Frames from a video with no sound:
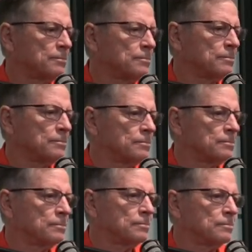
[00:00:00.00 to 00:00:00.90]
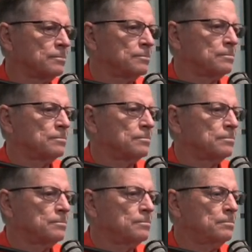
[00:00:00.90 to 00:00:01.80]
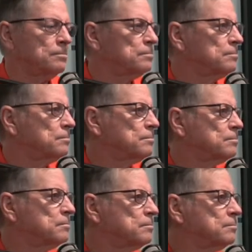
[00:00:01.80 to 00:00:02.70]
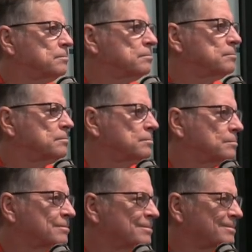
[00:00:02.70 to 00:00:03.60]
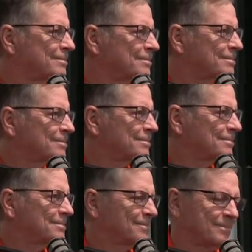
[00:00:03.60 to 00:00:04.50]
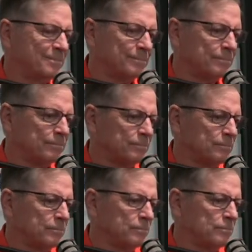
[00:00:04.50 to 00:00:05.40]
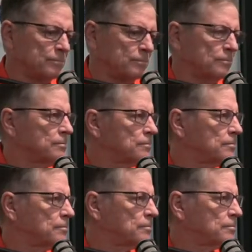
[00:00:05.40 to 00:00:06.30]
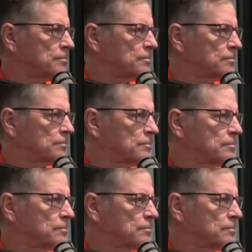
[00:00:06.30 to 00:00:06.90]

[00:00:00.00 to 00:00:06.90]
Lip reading: (not speaking)